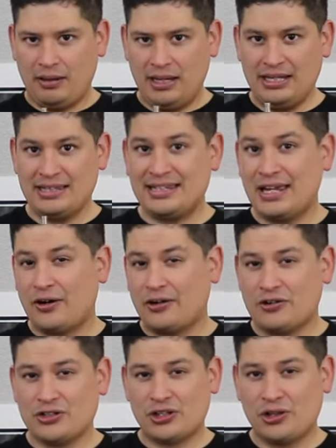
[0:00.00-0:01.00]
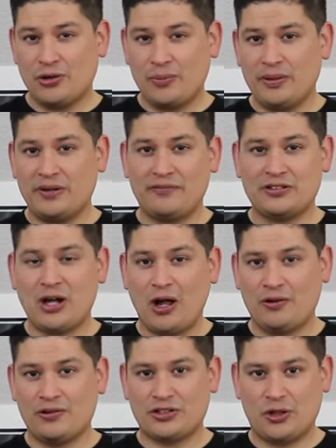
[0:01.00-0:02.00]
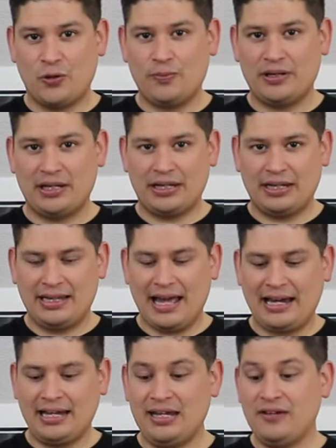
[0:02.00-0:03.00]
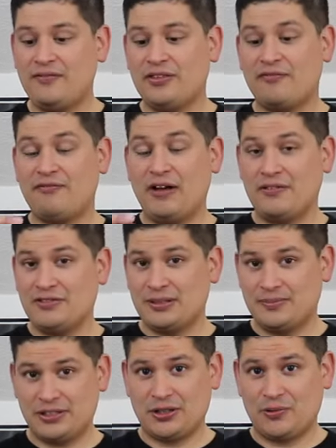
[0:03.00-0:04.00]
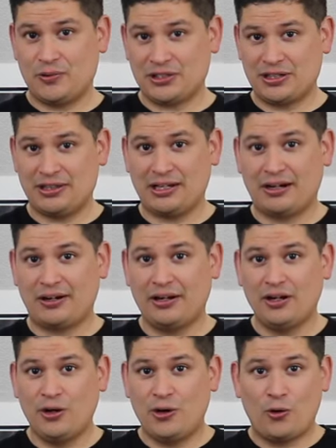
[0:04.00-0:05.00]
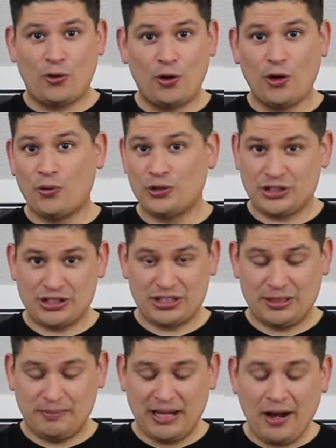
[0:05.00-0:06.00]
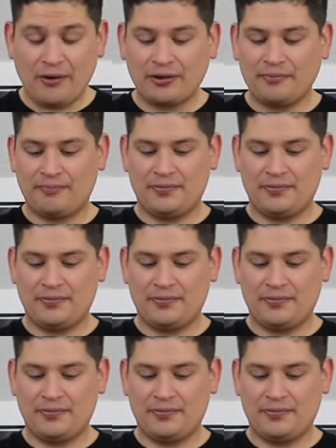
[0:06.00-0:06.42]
in there's a little bit of a tolerance opening that if the valve stem seal wasn't there, oil would just seep down.